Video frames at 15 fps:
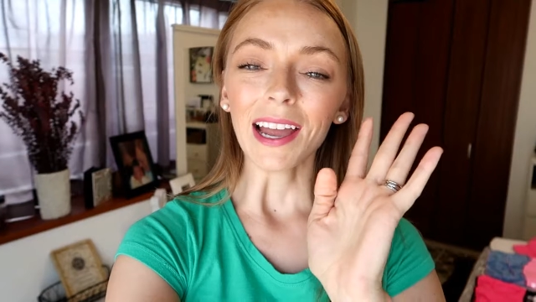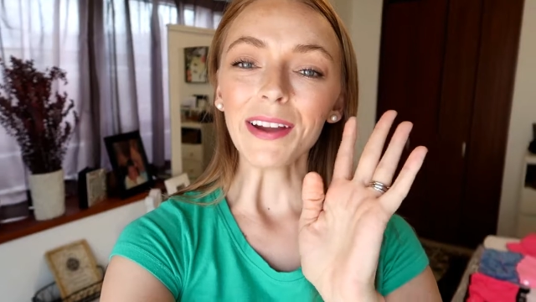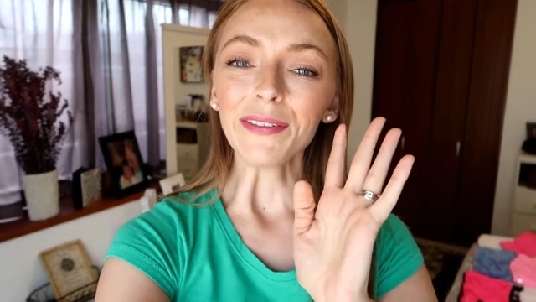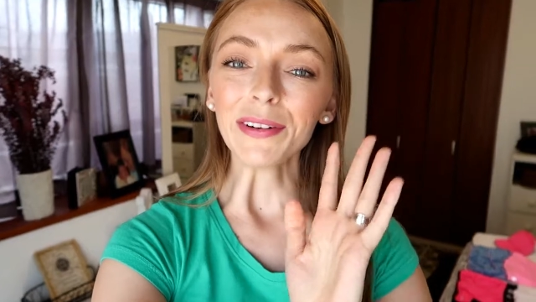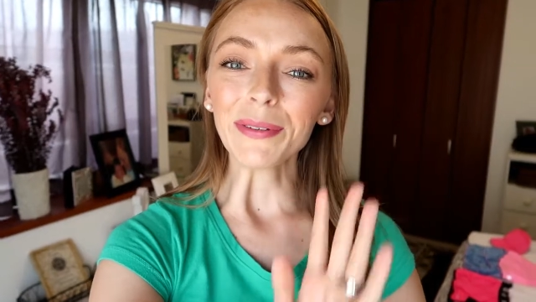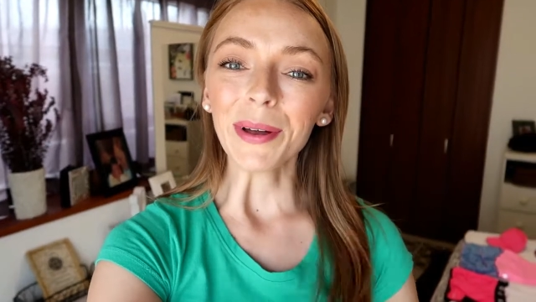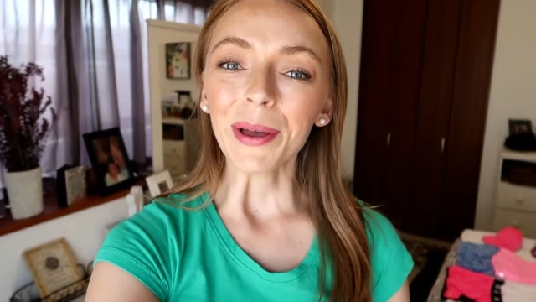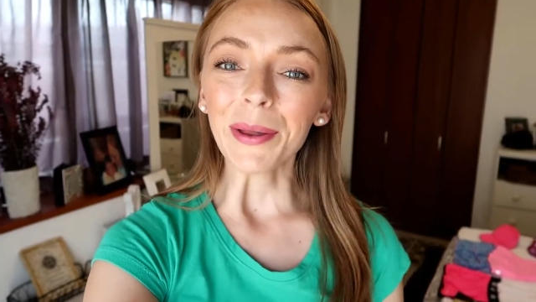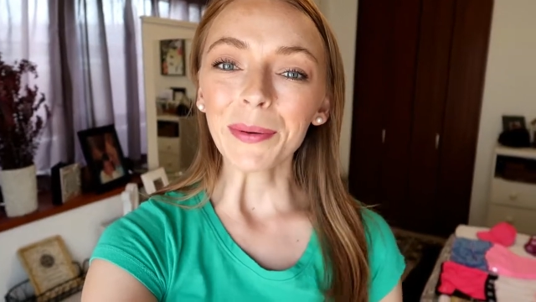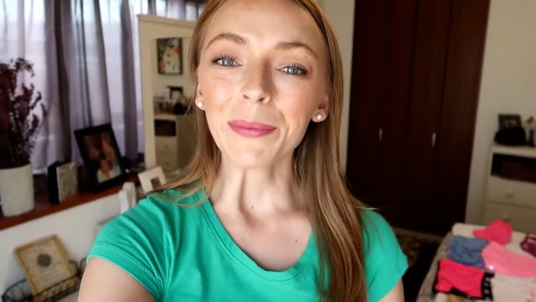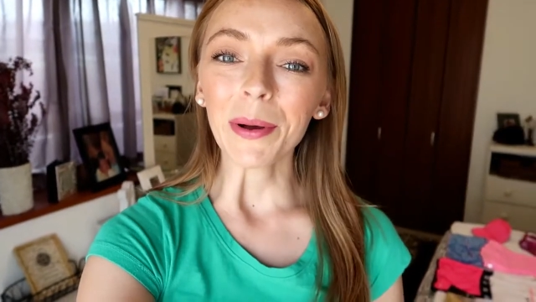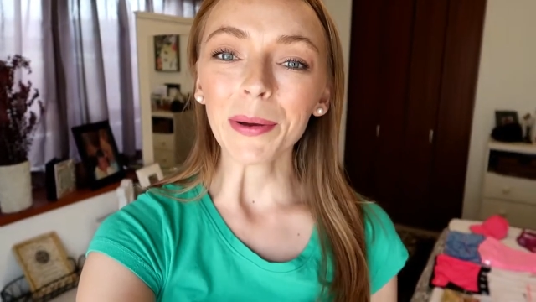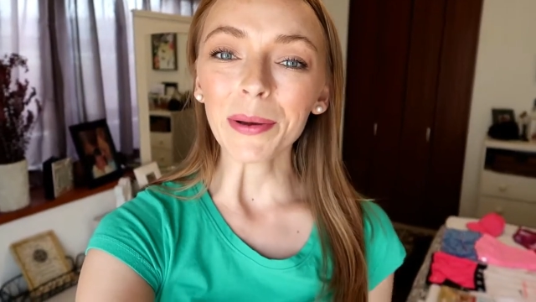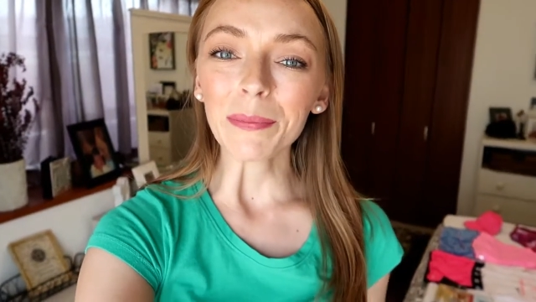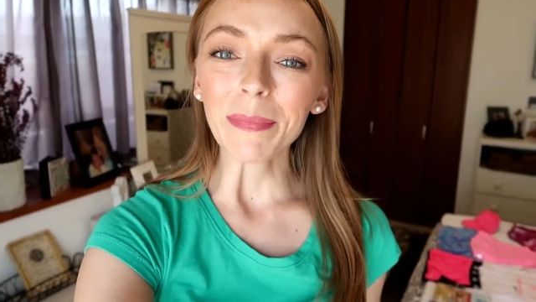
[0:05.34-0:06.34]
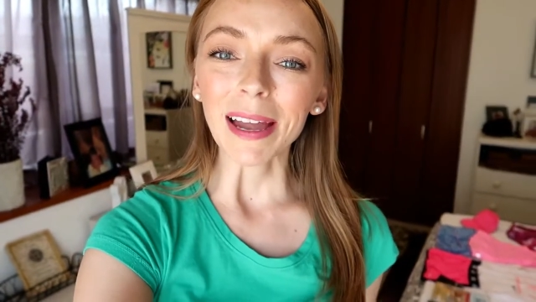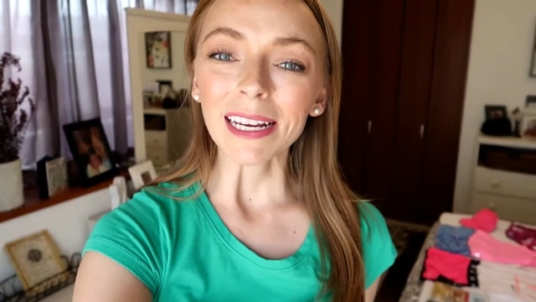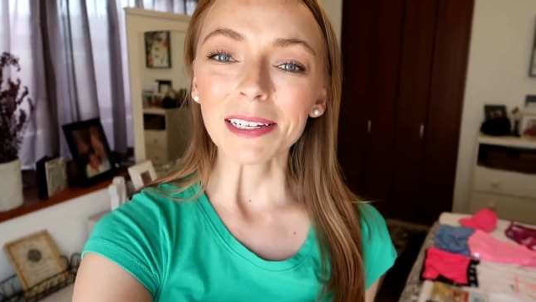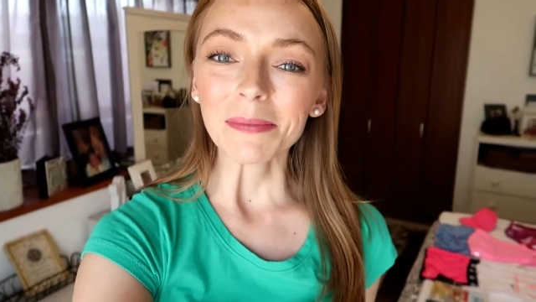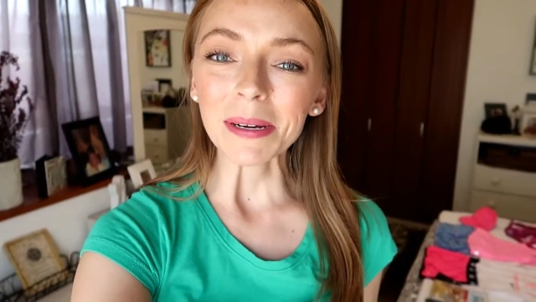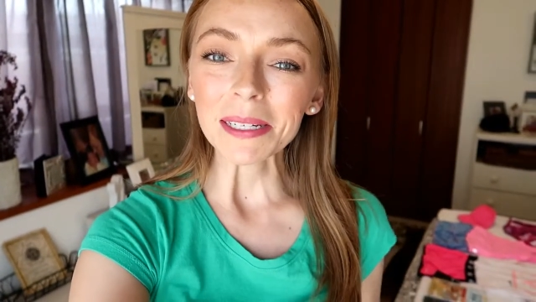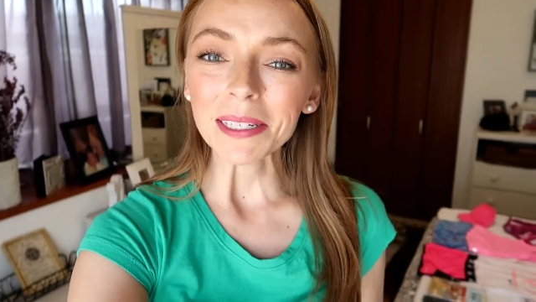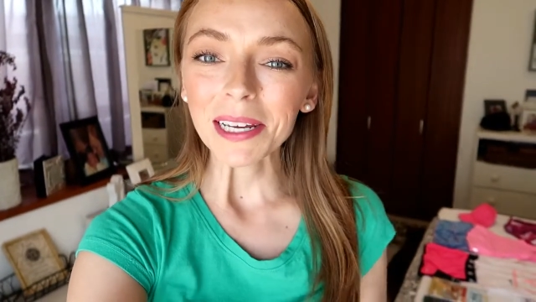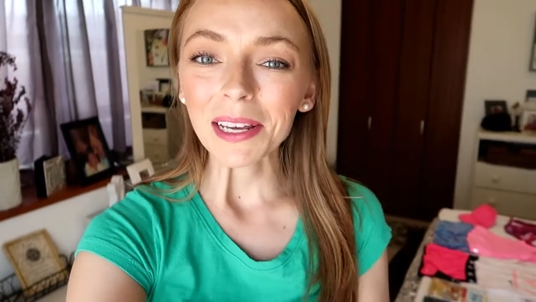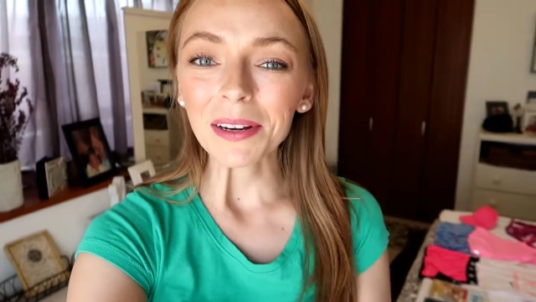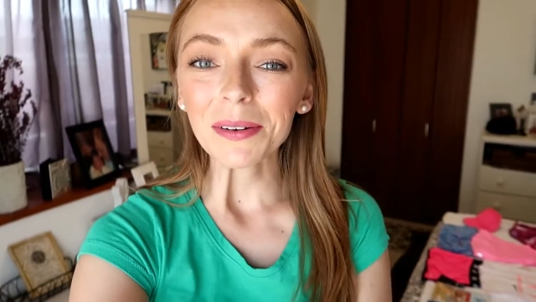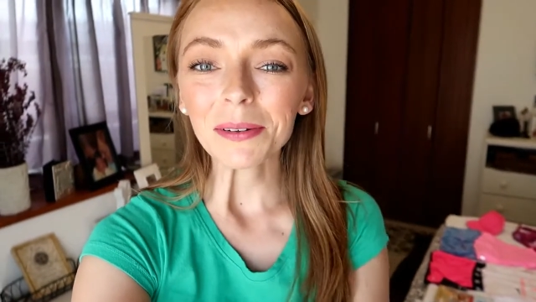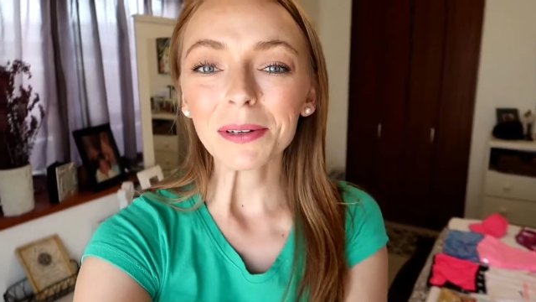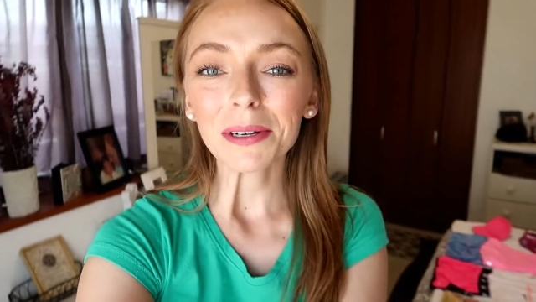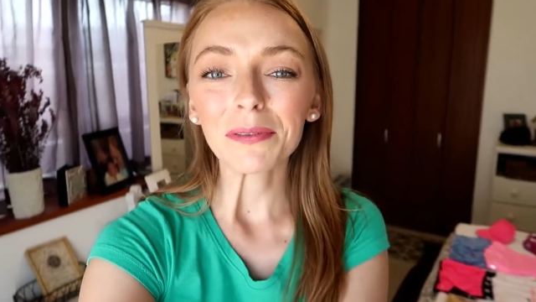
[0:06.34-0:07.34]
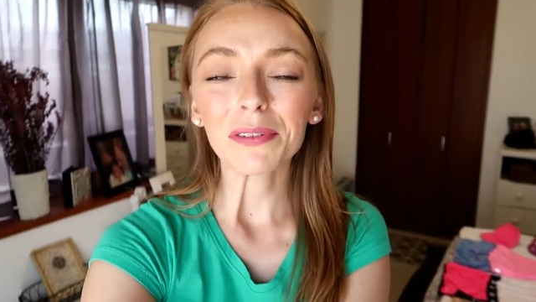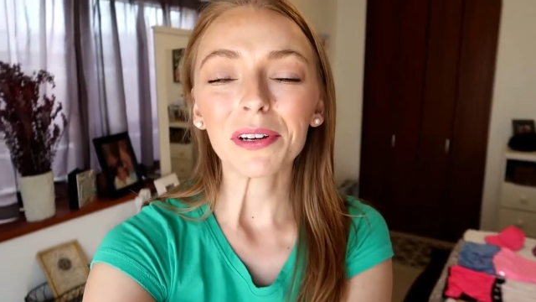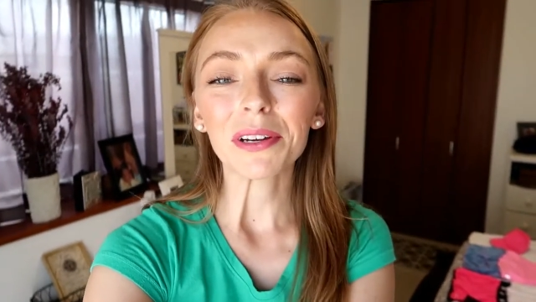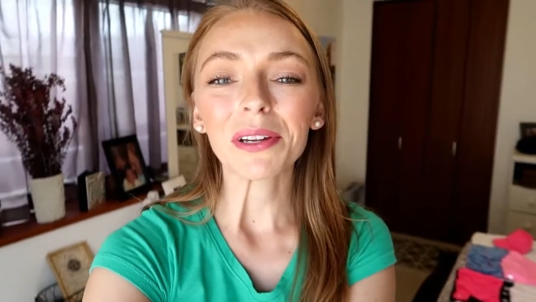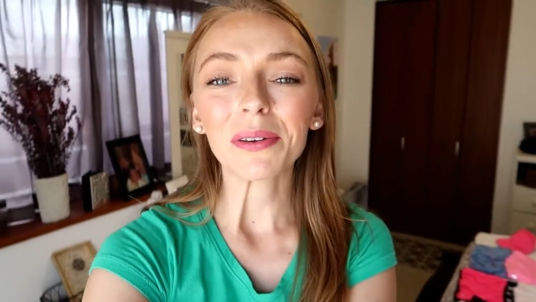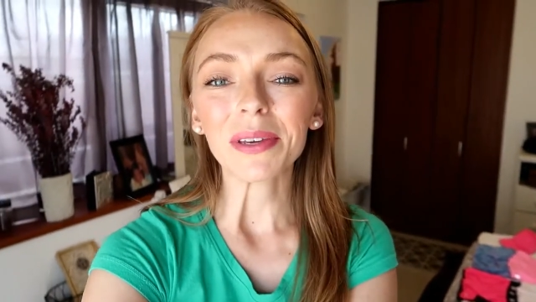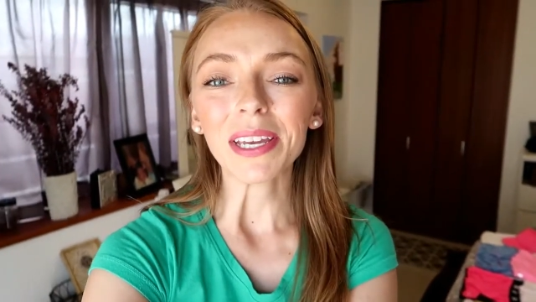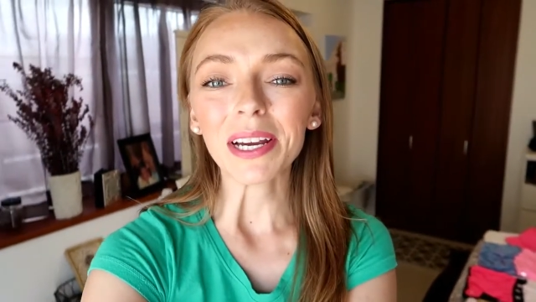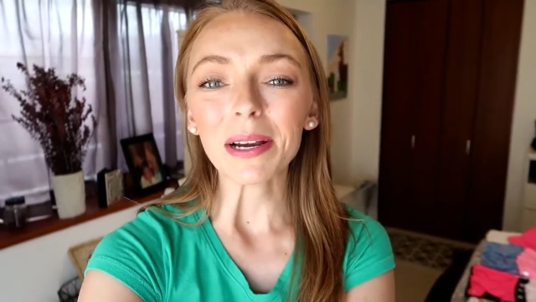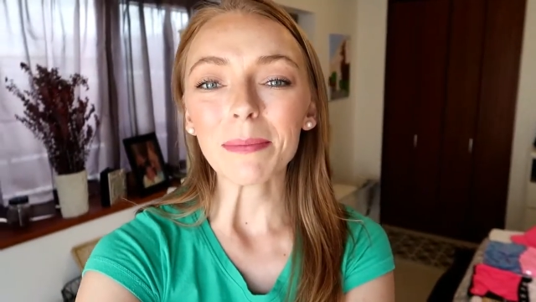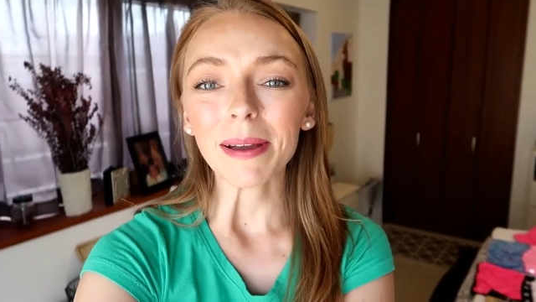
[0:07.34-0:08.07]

Hi everyone, welcome back to my channel, or if you're new here,